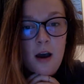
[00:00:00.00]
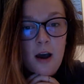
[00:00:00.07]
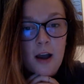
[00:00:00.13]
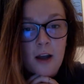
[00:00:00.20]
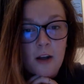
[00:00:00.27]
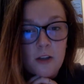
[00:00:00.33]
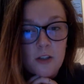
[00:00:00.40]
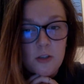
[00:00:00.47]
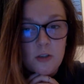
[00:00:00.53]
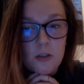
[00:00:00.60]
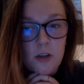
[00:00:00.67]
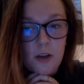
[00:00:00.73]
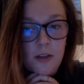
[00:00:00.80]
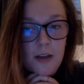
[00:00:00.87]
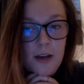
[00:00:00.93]
I also
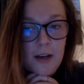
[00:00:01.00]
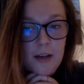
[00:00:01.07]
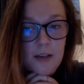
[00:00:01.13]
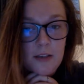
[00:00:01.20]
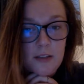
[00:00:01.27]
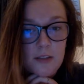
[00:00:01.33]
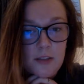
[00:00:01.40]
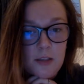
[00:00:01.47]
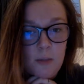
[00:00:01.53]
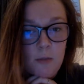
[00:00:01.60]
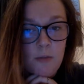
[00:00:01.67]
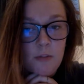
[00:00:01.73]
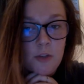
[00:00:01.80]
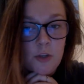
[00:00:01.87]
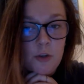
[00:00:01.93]
saw that some
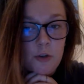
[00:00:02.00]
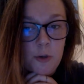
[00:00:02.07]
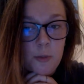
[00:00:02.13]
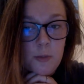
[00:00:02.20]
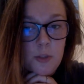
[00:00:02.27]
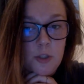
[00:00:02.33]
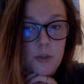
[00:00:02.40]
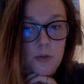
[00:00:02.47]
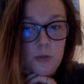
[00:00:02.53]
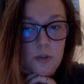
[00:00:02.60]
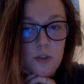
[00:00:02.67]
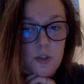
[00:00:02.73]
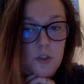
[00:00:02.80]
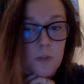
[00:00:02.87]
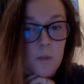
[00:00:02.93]
of the groups
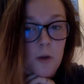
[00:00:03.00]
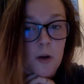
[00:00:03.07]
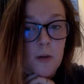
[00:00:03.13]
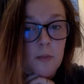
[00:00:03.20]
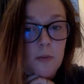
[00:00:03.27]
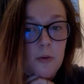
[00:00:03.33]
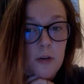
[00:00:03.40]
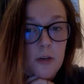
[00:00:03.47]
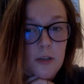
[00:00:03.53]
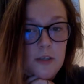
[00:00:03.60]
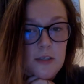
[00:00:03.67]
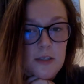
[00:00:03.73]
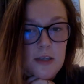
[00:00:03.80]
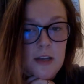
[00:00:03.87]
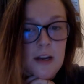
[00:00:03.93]
used smart
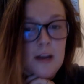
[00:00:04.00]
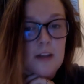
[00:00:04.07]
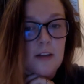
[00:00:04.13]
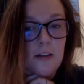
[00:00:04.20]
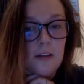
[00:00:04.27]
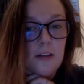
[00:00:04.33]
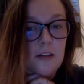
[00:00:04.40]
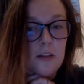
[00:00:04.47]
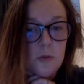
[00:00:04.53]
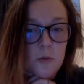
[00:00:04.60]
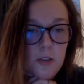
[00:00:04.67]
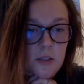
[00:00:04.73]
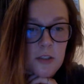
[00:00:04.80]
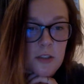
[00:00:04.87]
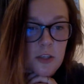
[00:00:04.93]
boards, and I thought that this
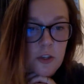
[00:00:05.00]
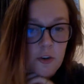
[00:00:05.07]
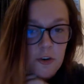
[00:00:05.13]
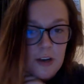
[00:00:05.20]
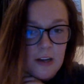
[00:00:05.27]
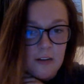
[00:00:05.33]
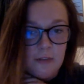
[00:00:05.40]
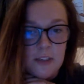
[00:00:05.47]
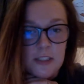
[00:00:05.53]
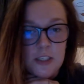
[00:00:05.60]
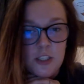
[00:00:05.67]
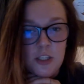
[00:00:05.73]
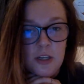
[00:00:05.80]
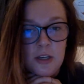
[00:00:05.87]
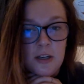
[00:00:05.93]
was a creative
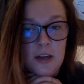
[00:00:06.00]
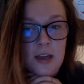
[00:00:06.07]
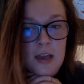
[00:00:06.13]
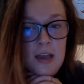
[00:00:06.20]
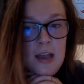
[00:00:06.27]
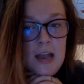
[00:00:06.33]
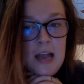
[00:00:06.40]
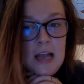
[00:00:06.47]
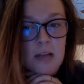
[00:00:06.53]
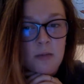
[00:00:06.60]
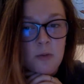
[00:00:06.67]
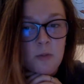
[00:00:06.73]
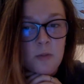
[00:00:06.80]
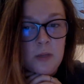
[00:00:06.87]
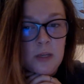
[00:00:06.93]
addition and
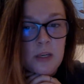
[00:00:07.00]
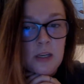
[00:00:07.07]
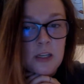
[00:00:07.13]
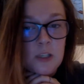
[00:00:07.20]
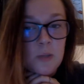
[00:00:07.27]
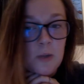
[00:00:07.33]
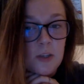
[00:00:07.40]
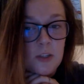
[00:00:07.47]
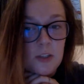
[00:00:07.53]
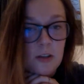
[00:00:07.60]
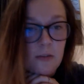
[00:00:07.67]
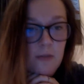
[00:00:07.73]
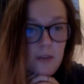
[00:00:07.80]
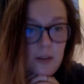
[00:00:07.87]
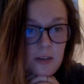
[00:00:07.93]
would be especially
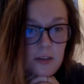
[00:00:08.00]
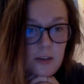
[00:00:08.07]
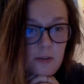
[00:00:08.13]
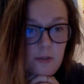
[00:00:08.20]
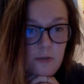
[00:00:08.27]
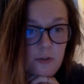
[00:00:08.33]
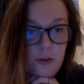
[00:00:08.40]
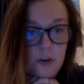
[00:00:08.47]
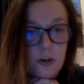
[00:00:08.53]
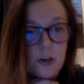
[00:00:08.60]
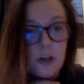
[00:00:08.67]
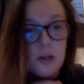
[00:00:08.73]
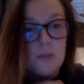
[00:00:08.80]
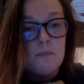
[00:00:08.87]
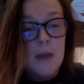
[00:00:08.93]
effective
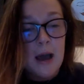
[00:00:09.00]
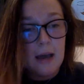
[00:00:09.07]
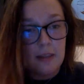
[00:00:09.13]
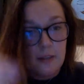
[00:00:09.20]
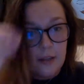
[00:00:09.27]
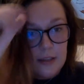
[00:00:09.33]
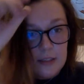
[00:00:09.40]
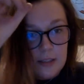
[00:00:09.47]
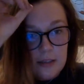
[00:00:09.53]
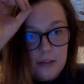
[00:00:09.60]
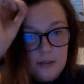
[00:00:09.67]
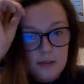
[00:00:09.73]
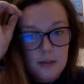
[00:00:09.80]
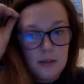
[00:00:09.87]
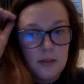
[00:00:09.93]
for math
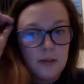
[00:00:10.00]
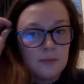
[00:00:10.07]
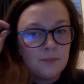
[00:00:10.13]
lessons.